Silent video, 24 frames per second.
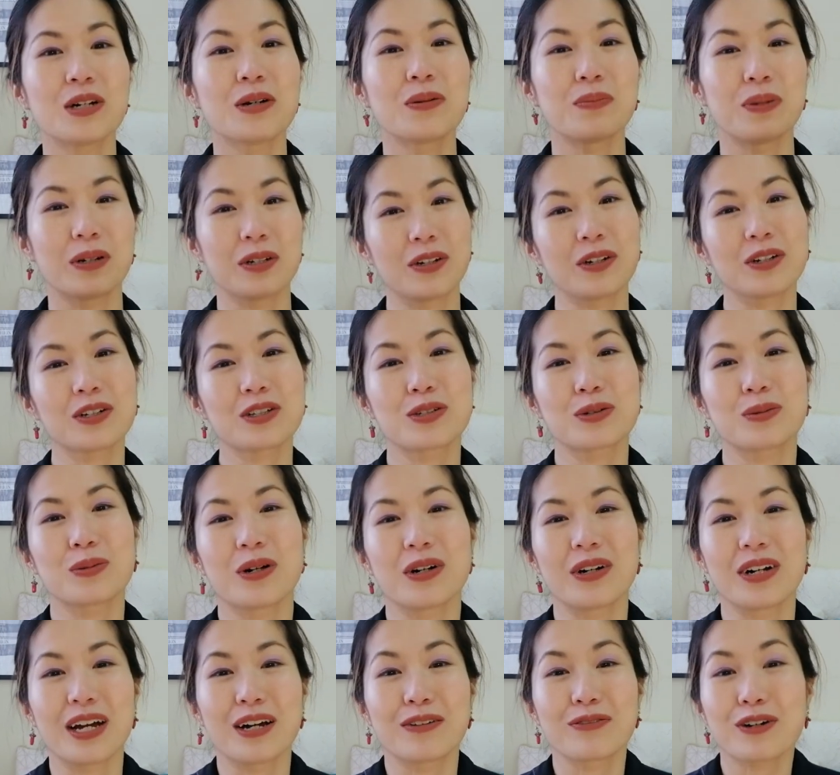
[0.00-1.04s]
But not to
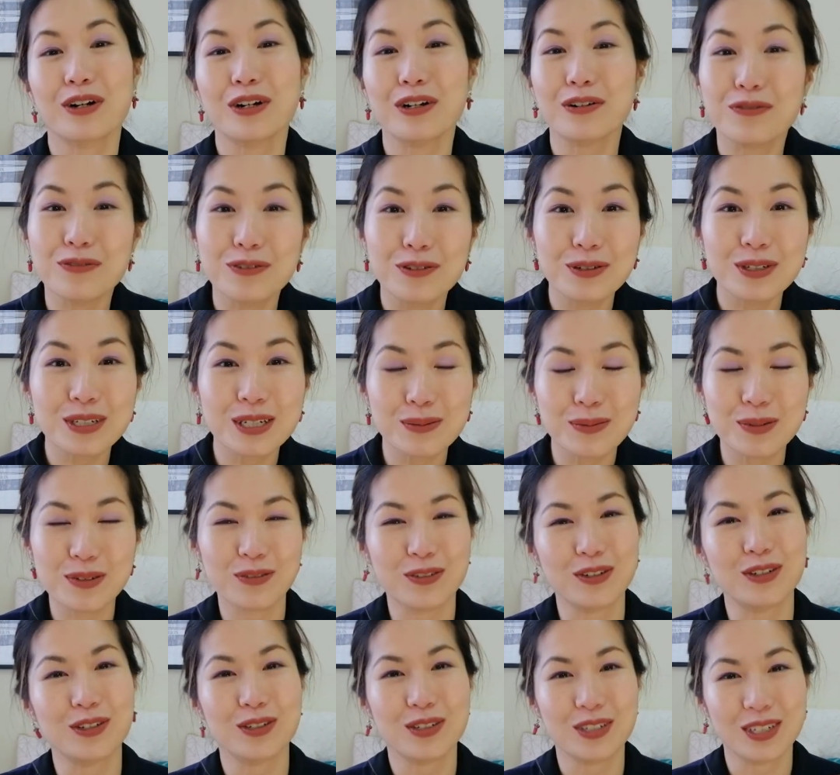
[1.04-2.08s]
worry, I've got a few tips for
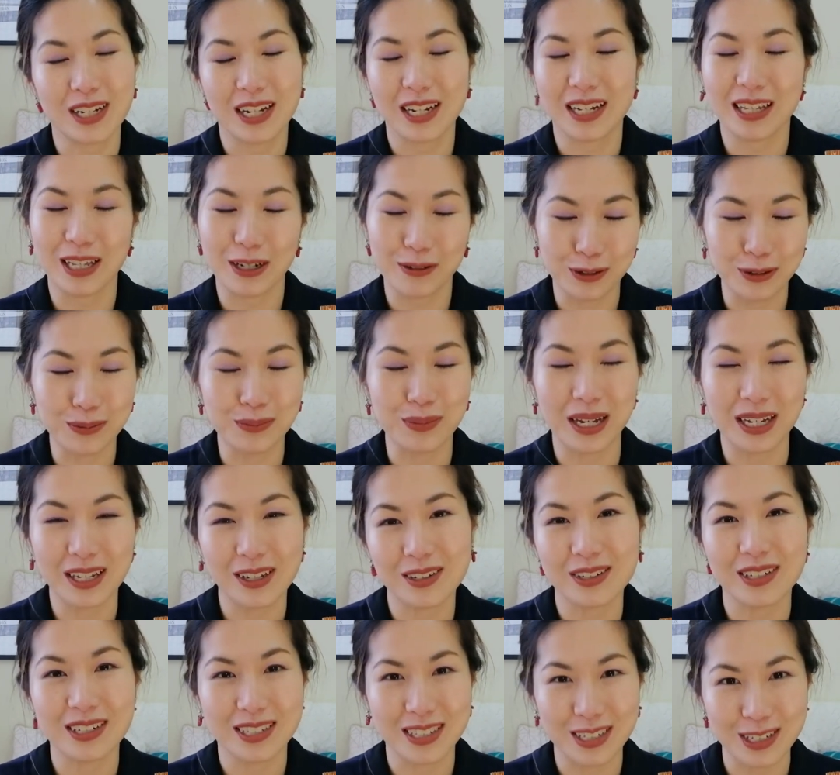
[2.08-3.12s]
you today that will make your
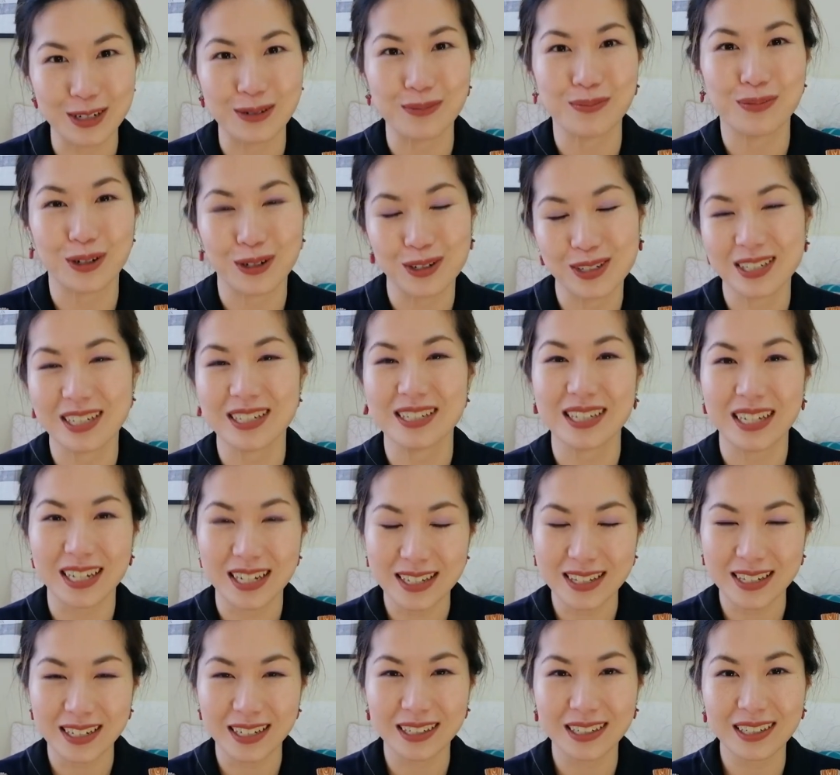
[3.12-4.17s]
decision process
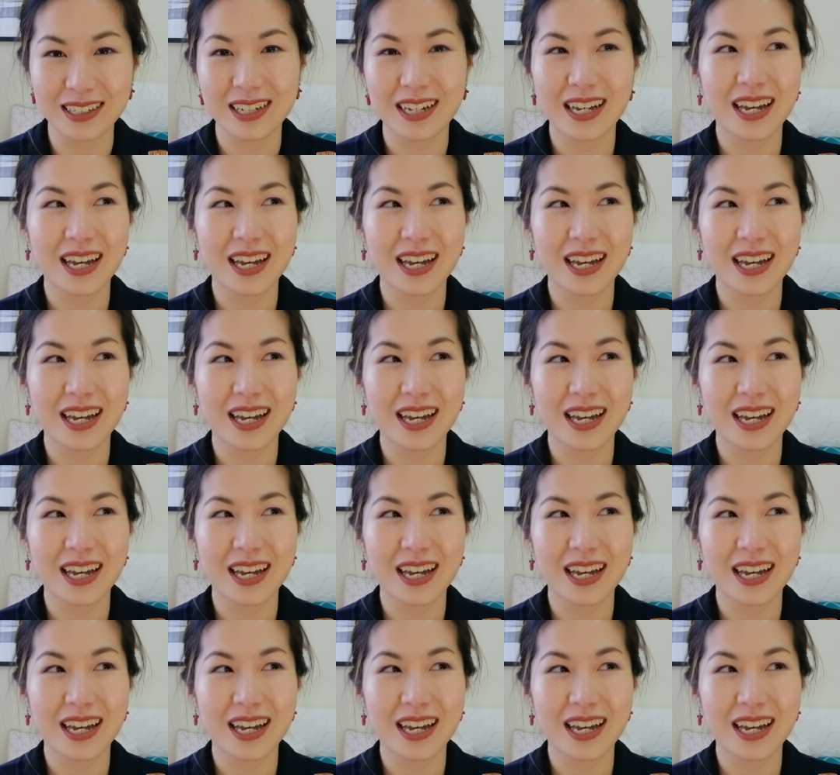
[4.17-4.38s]
easier.